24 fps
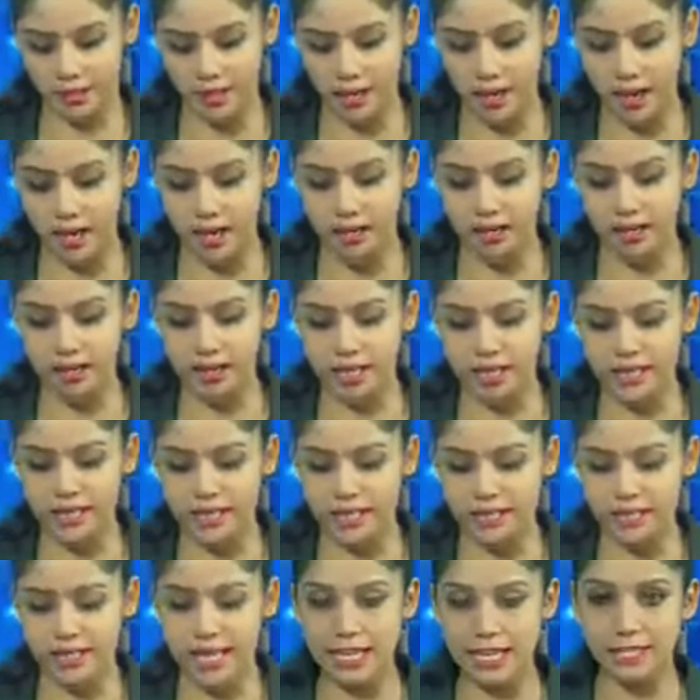The
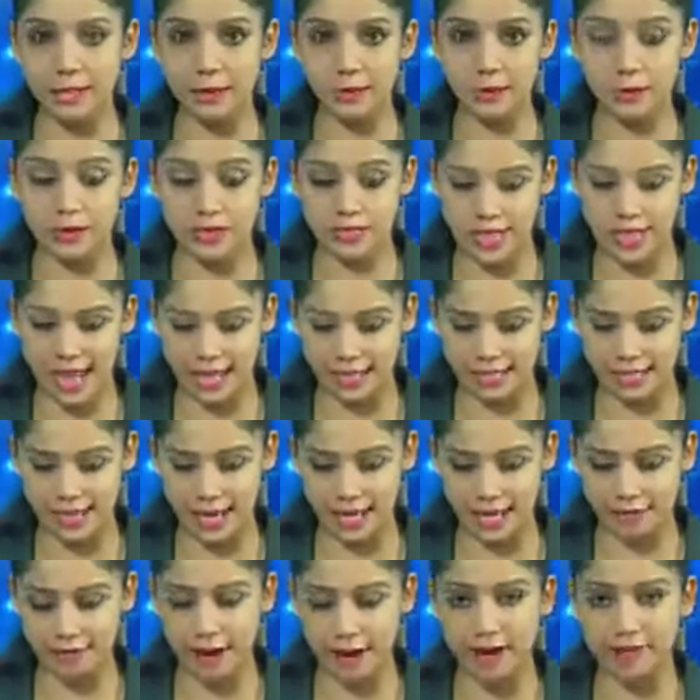latest death toll stands at
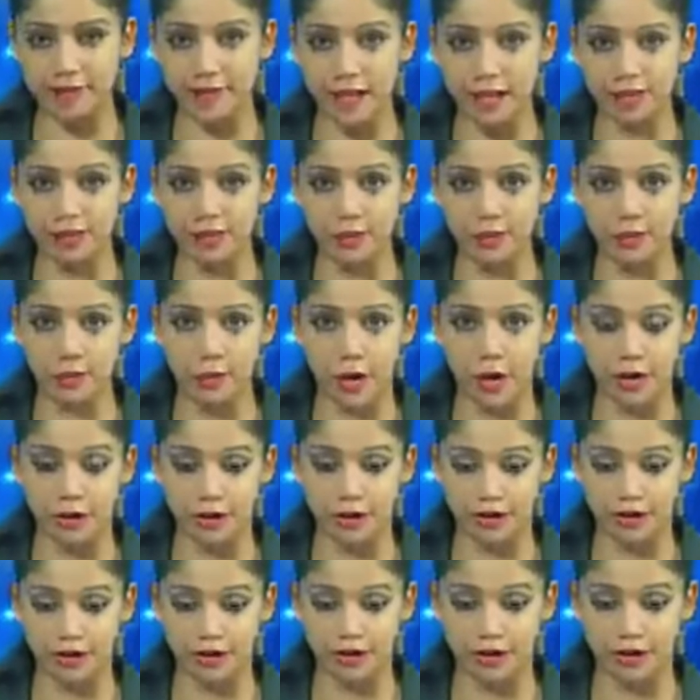
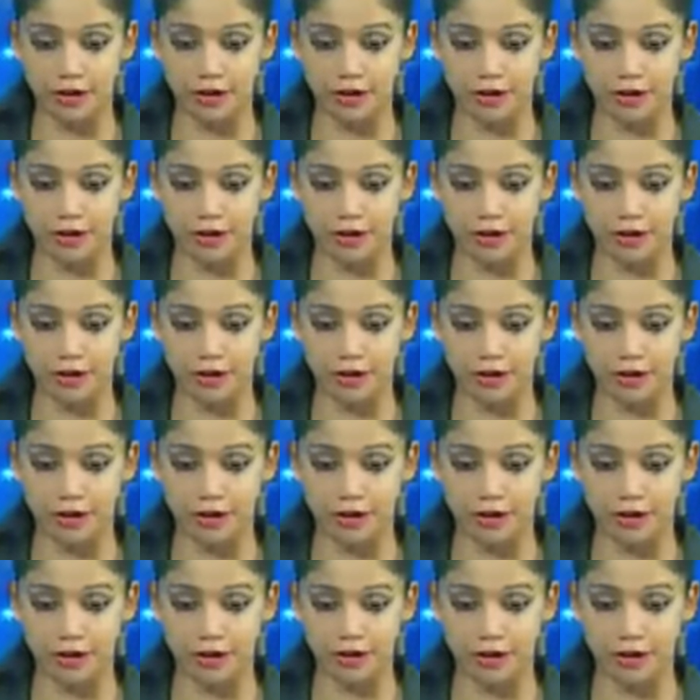5,258.
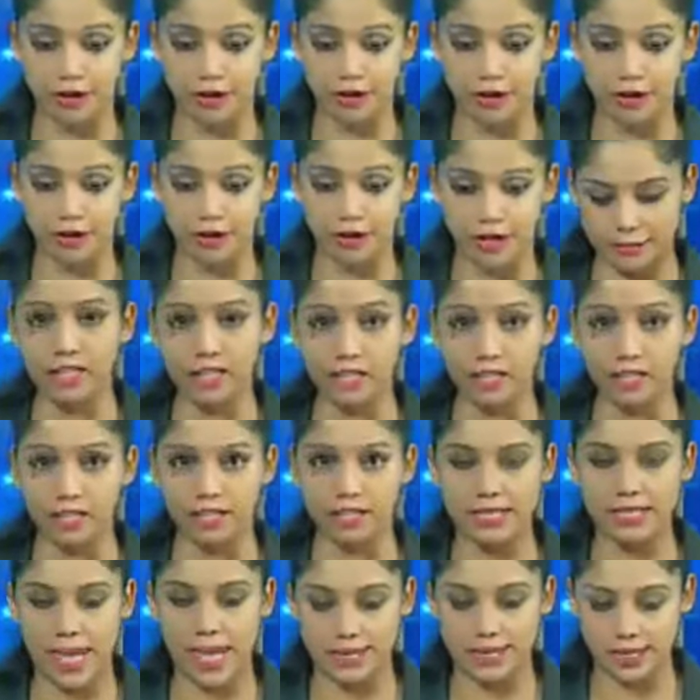The number of injured
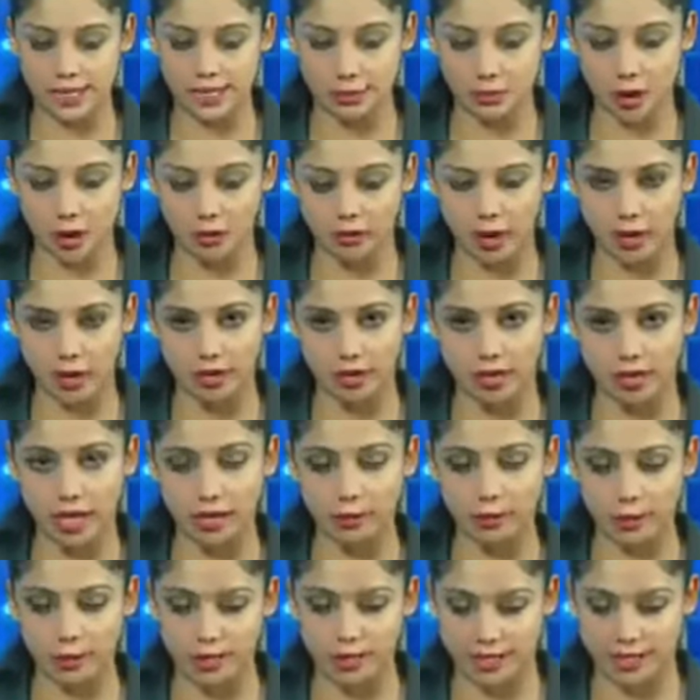stands at
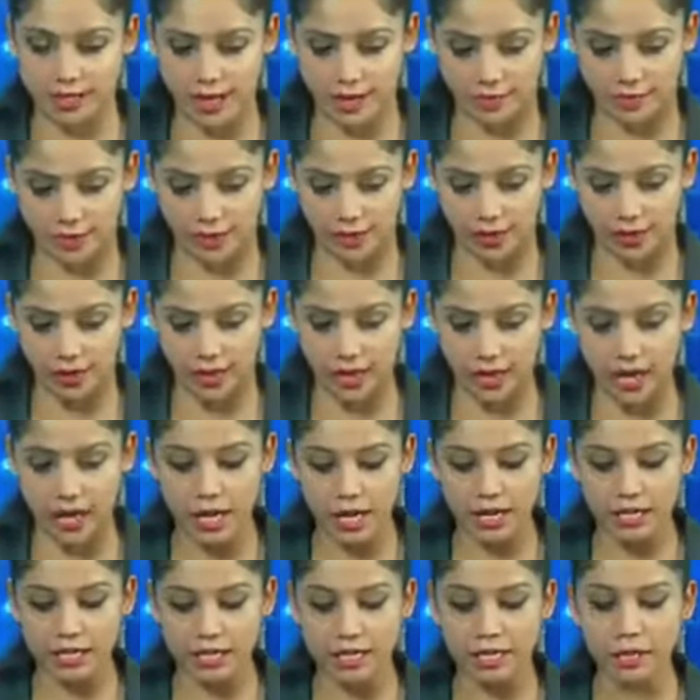1,227.
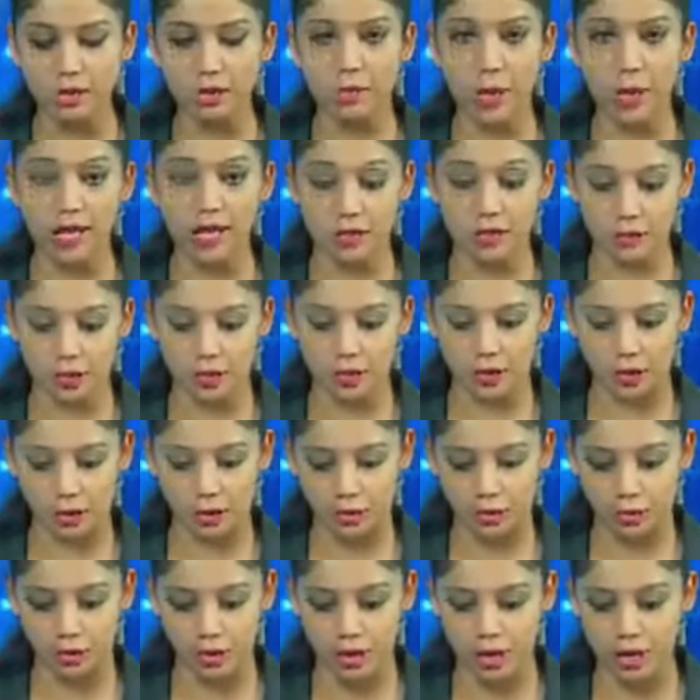In Sindhupalchok
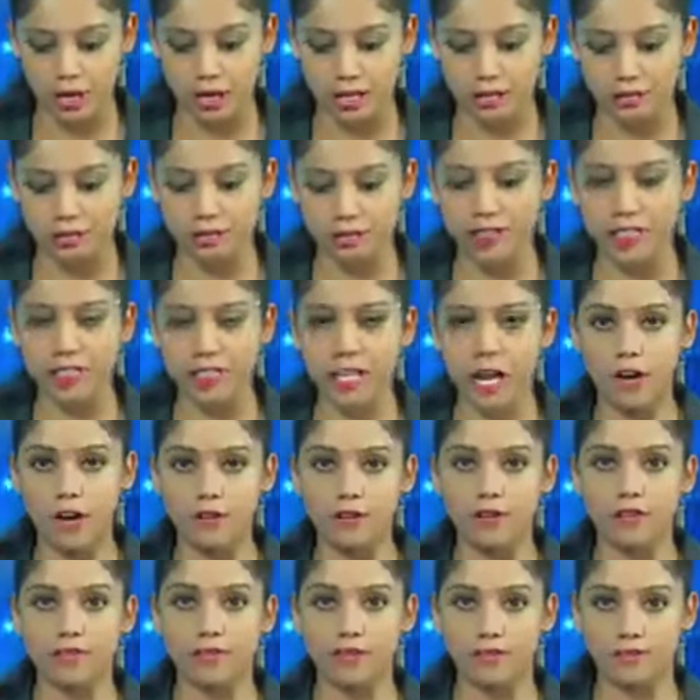alone,
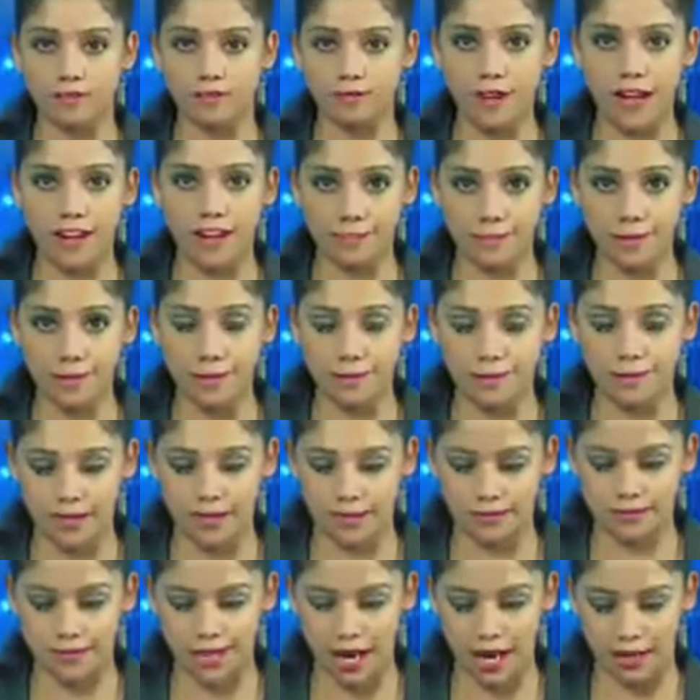1,505 people
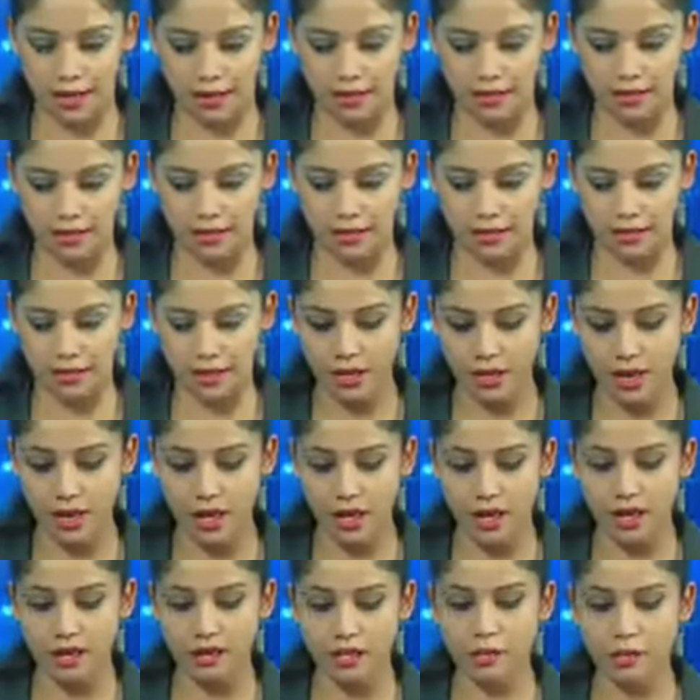have died.
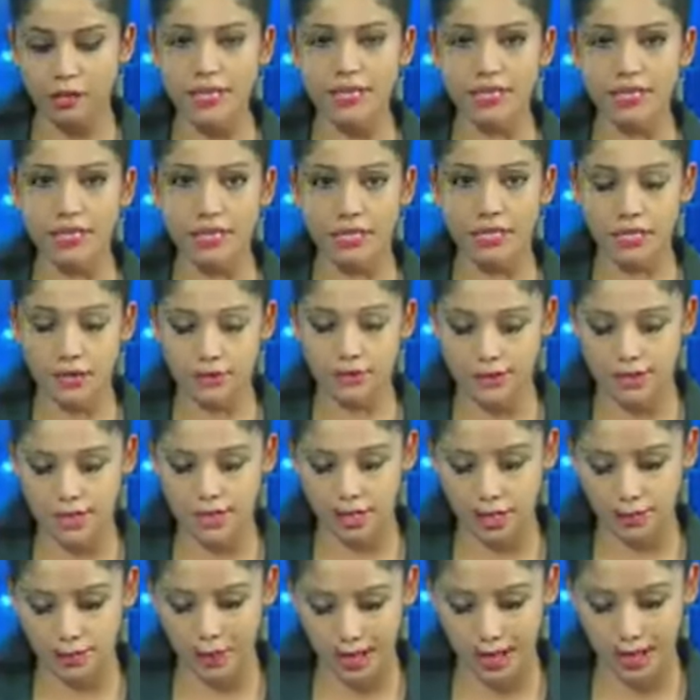The residents of
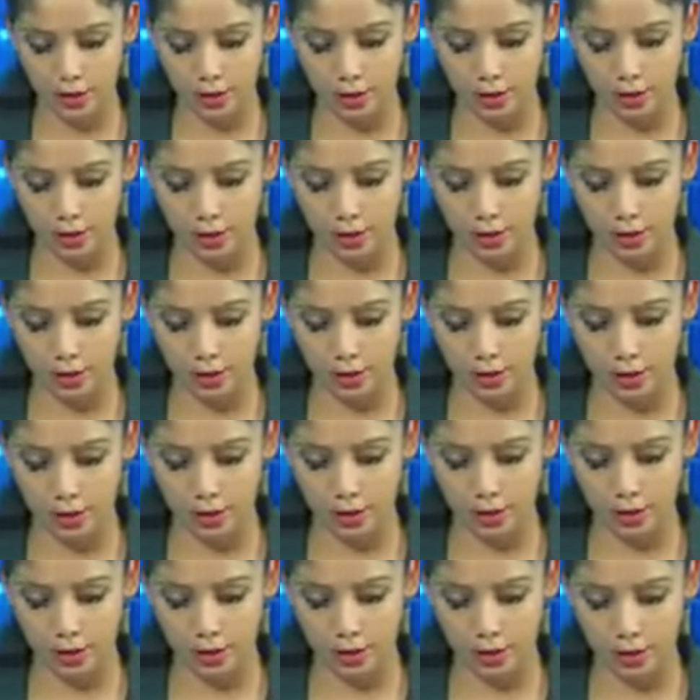Sindhupalchok have been
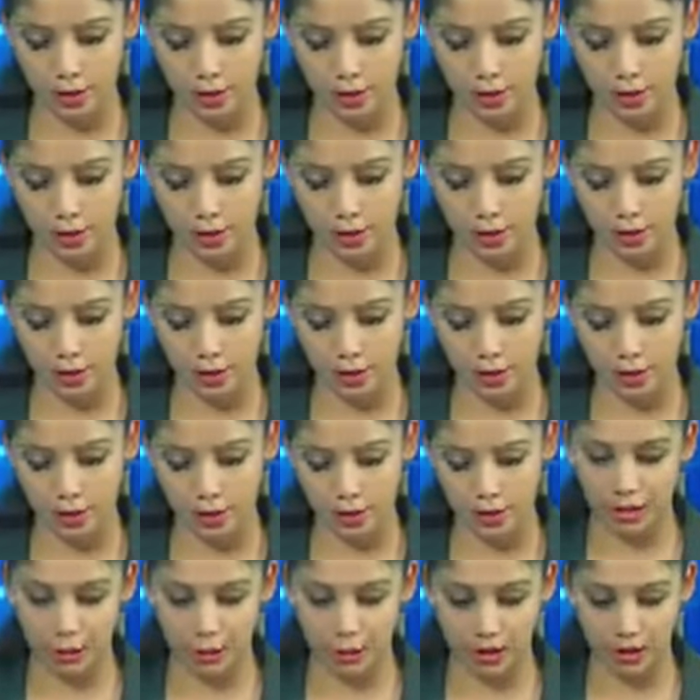left in a lurch after the
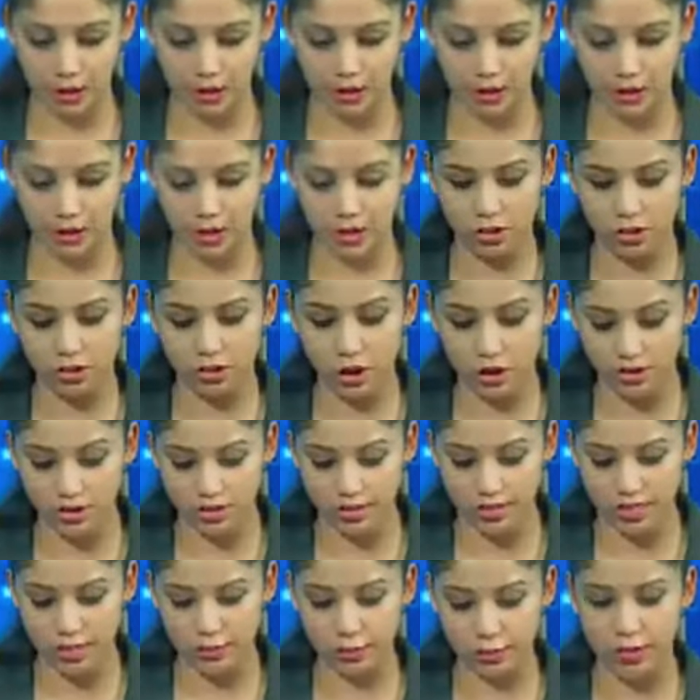local
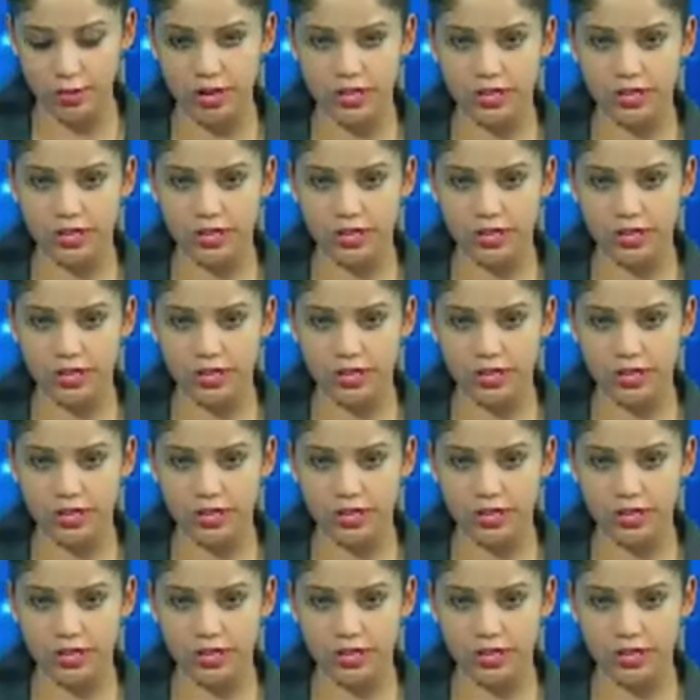authorities were rendered